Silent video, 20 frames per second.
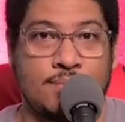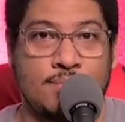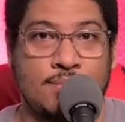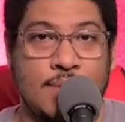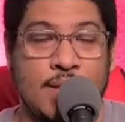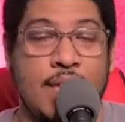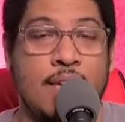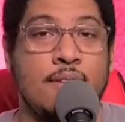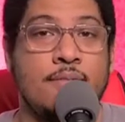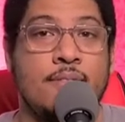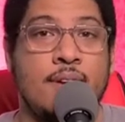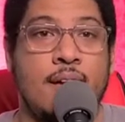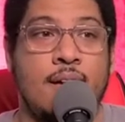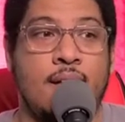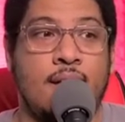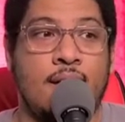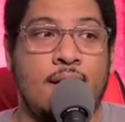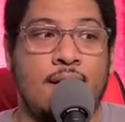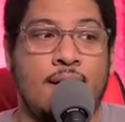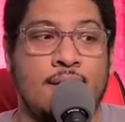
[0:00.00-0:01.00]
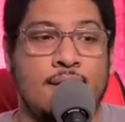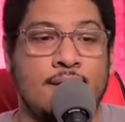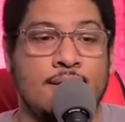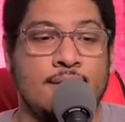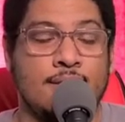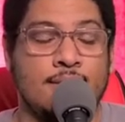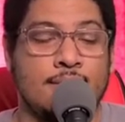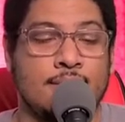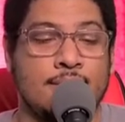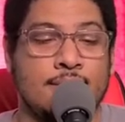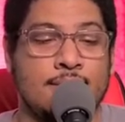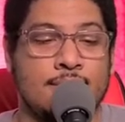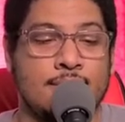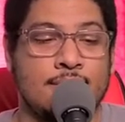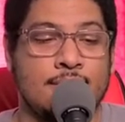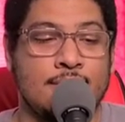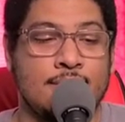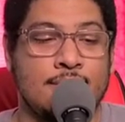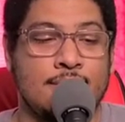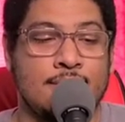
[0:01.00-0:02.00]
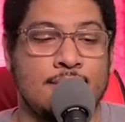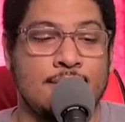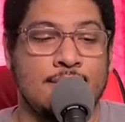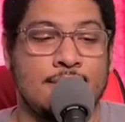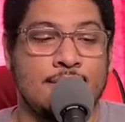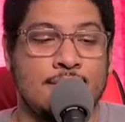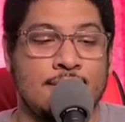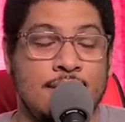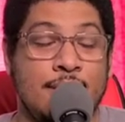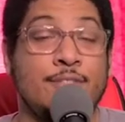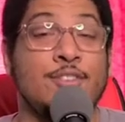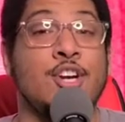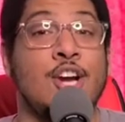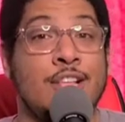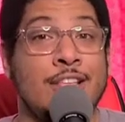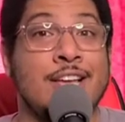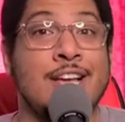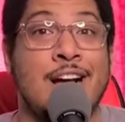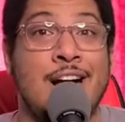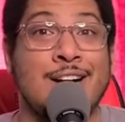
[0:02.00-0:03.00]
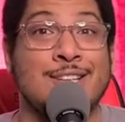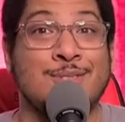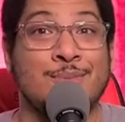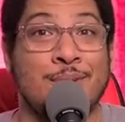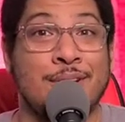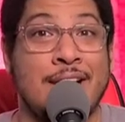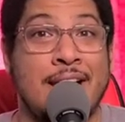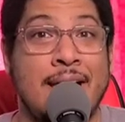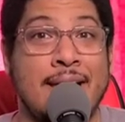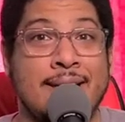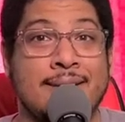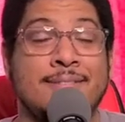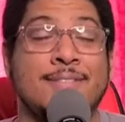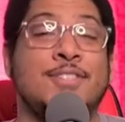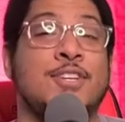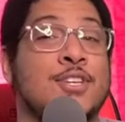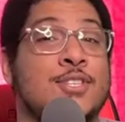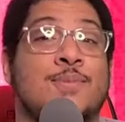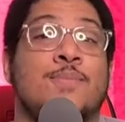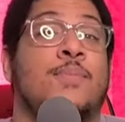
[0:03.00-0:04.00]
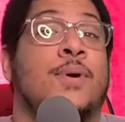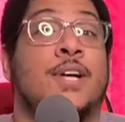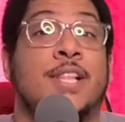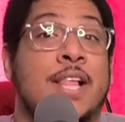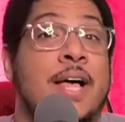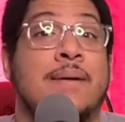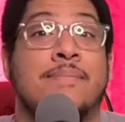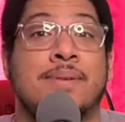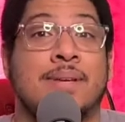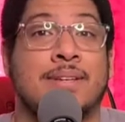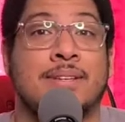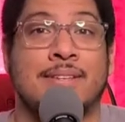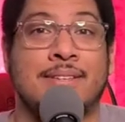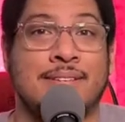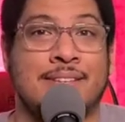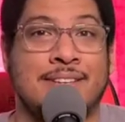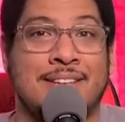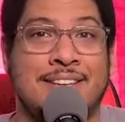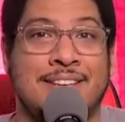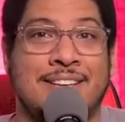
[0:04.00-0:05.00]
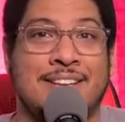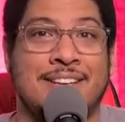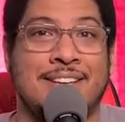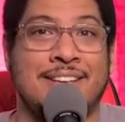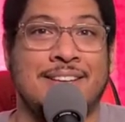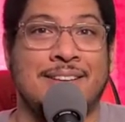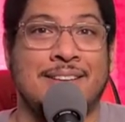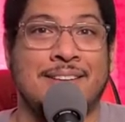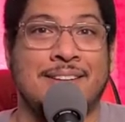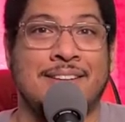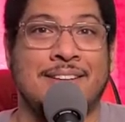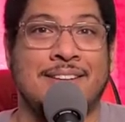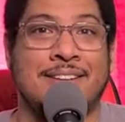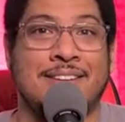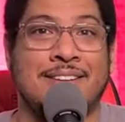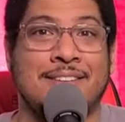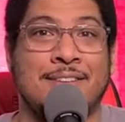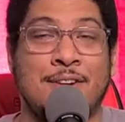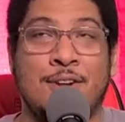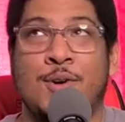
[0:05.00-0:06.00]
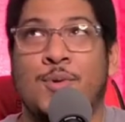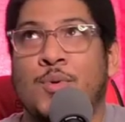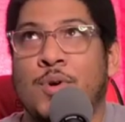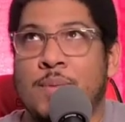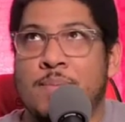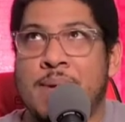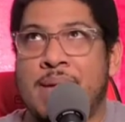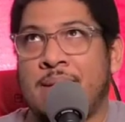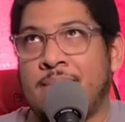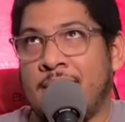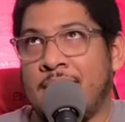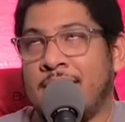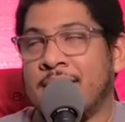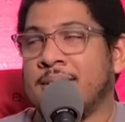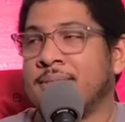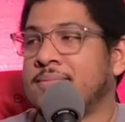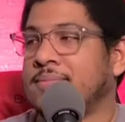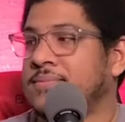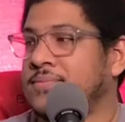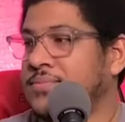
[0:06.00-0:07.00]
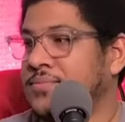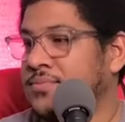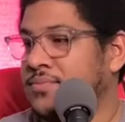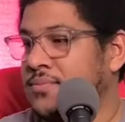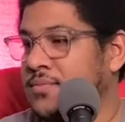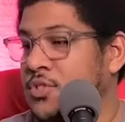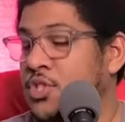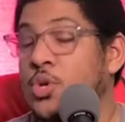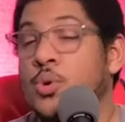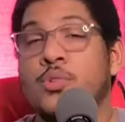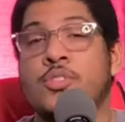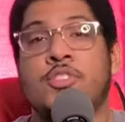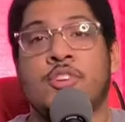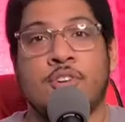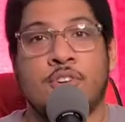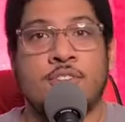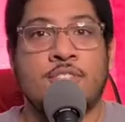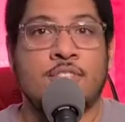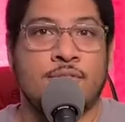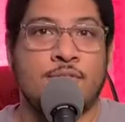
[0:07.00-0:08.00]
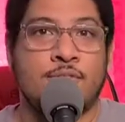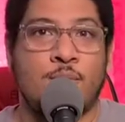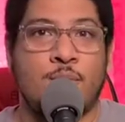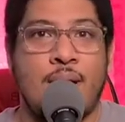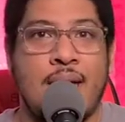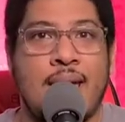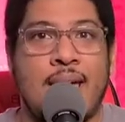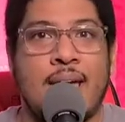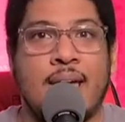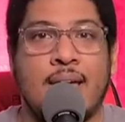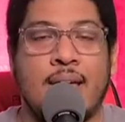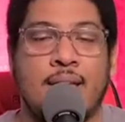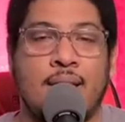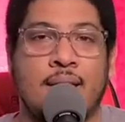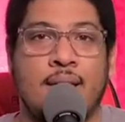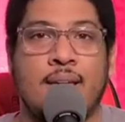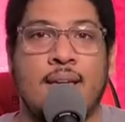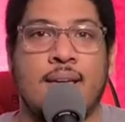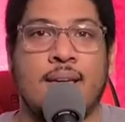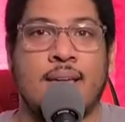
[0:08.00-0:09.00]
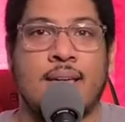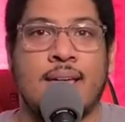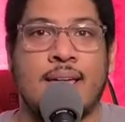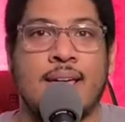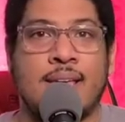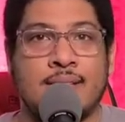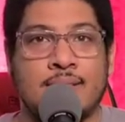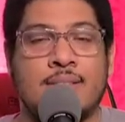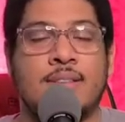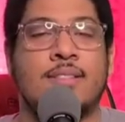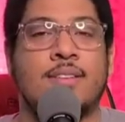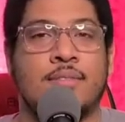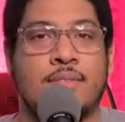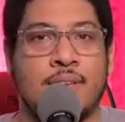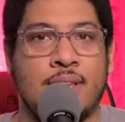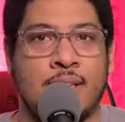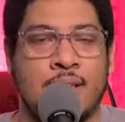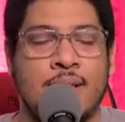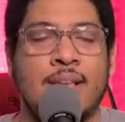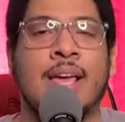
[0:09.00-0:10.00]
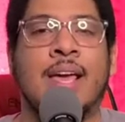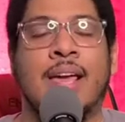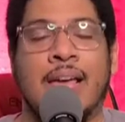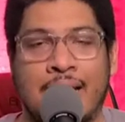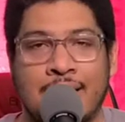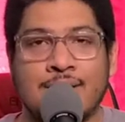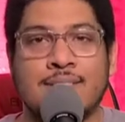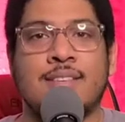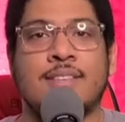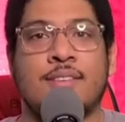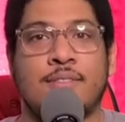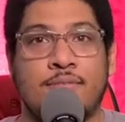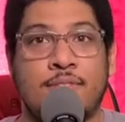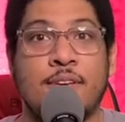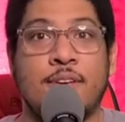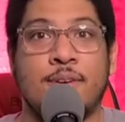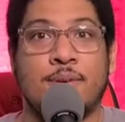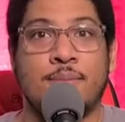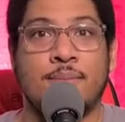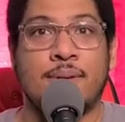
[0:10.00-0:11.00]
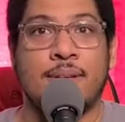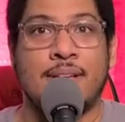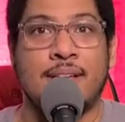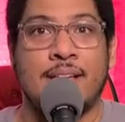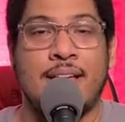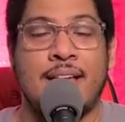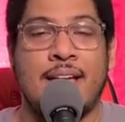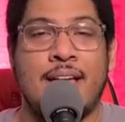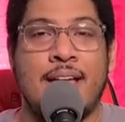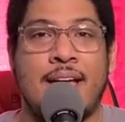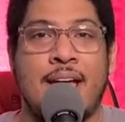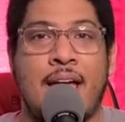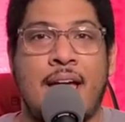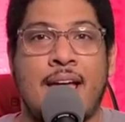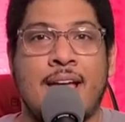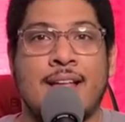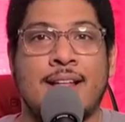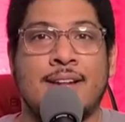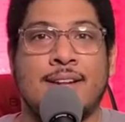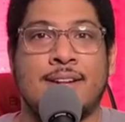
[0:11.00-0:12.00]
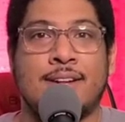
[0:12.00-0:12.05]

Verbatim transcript: if. Uh, If Charlie Cox would, like, just pull up. You know, we're maybe two-thirds of the way into the in, into the film. And